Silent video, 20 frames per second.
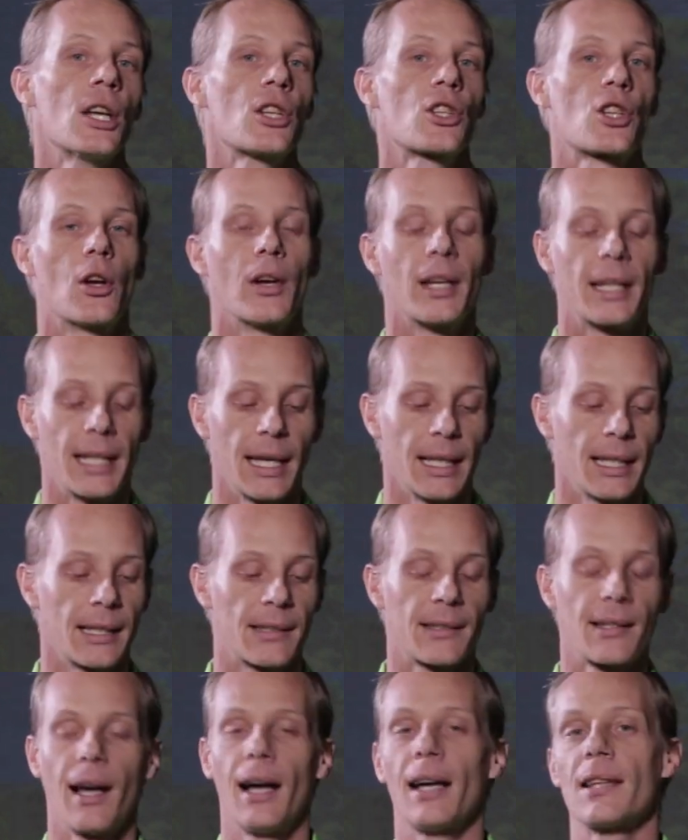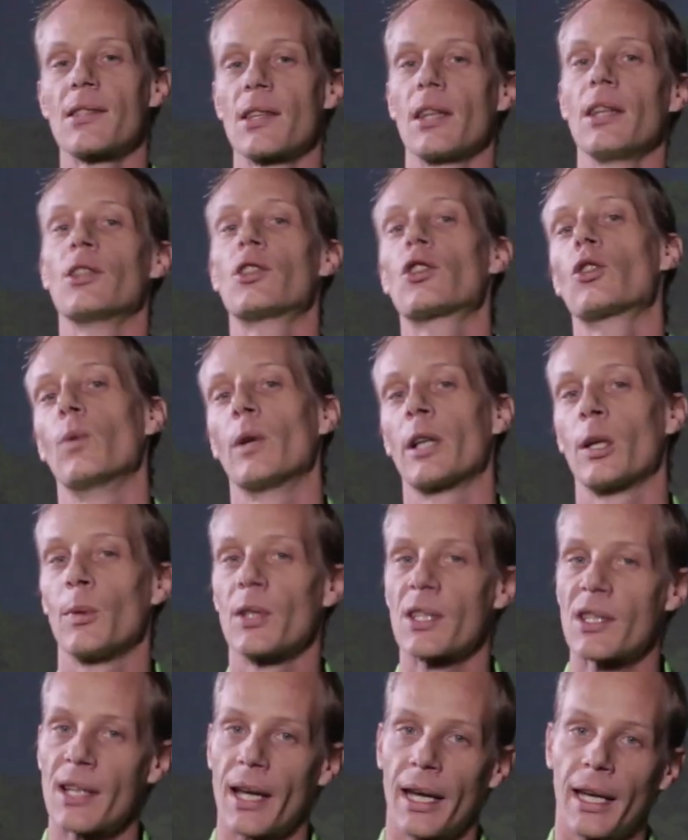So again, it ties into what I
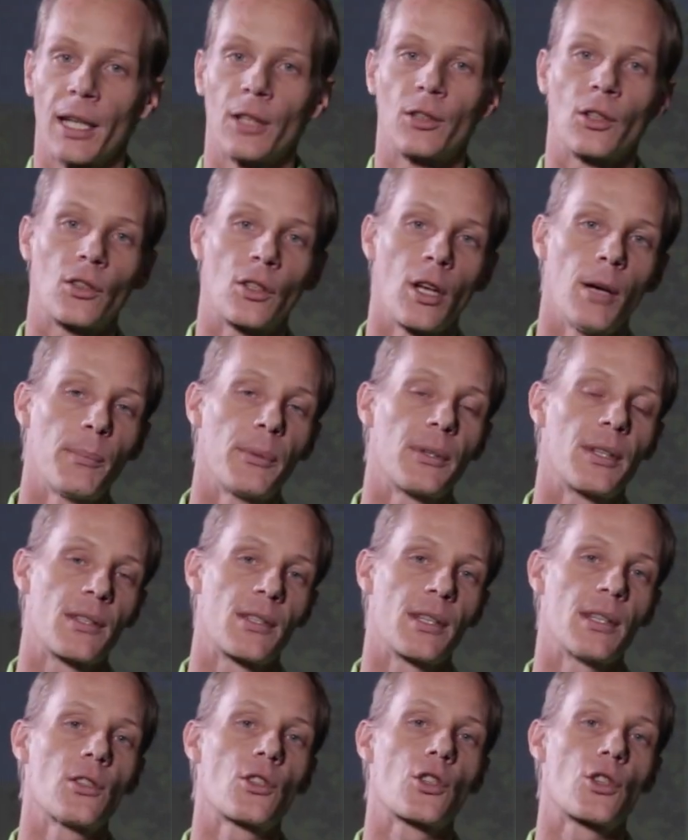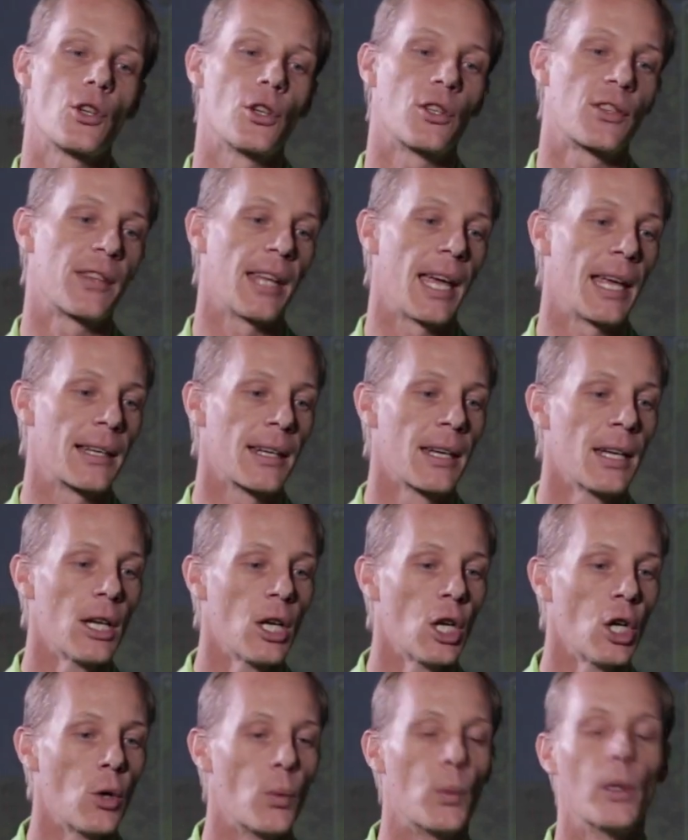was saying at the top of this insert, that
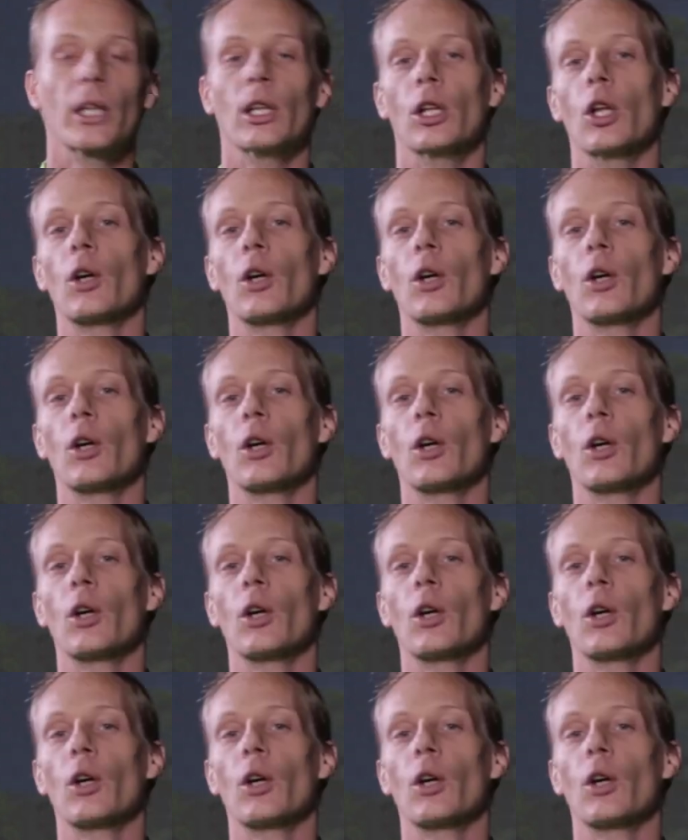we're